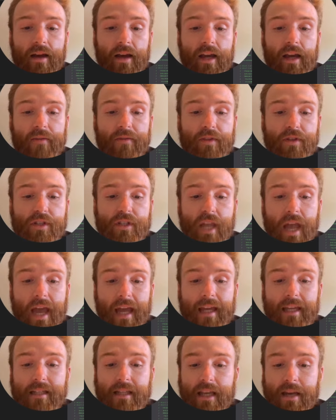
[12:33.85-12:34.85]
If the stack
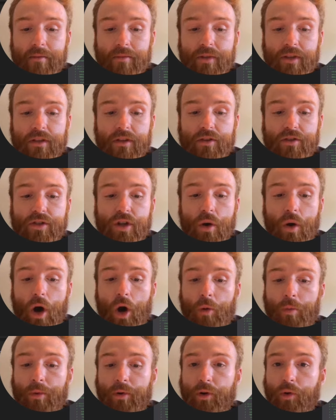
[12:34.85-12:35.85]
is empty, there's no
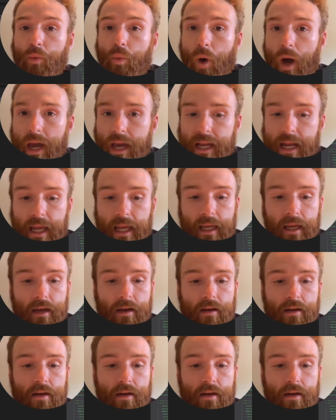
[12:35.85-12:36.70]
opener waiting.